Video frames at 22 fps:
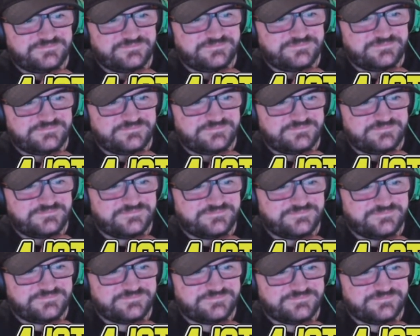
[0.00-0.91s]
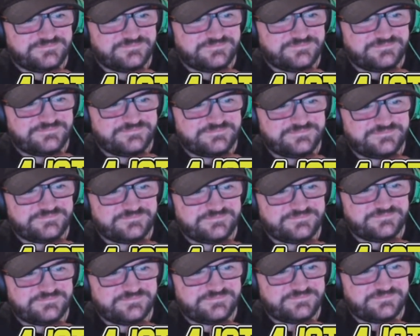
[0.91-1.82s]

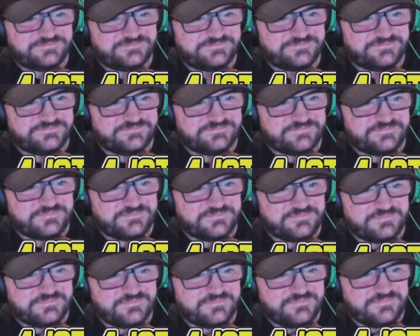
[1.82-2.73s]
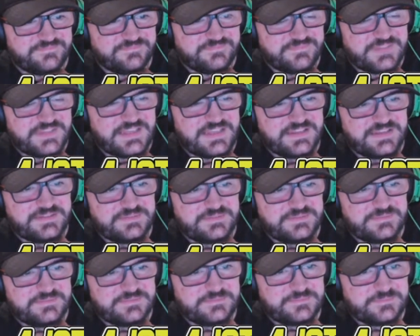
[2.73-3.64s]

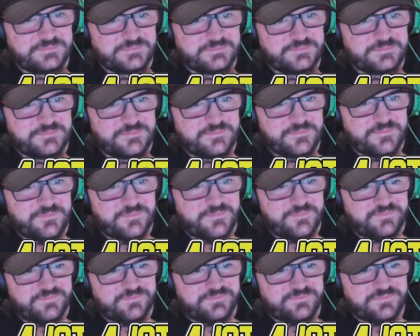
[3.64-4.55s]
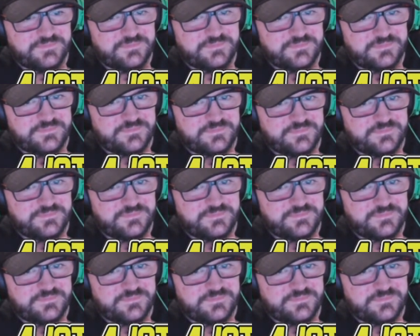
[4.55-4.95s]
No words are spoken by the person on screen.